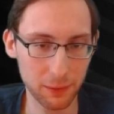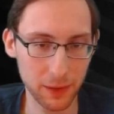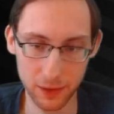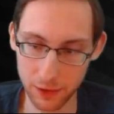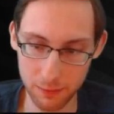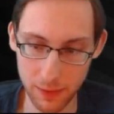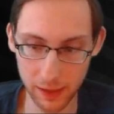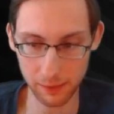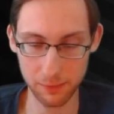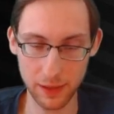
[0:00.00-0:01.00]
Well, it couldn't
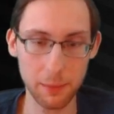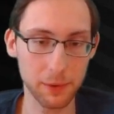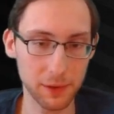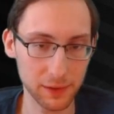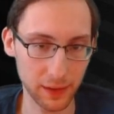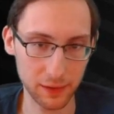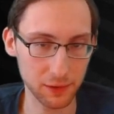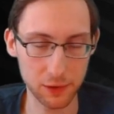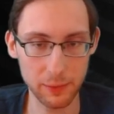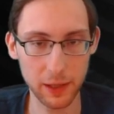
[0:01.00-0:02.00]
make him dumber, and
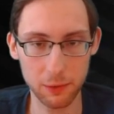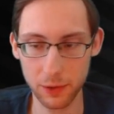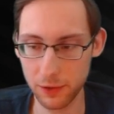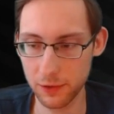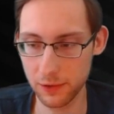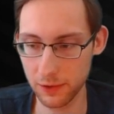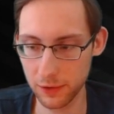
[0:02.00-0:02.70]
no matter what you do.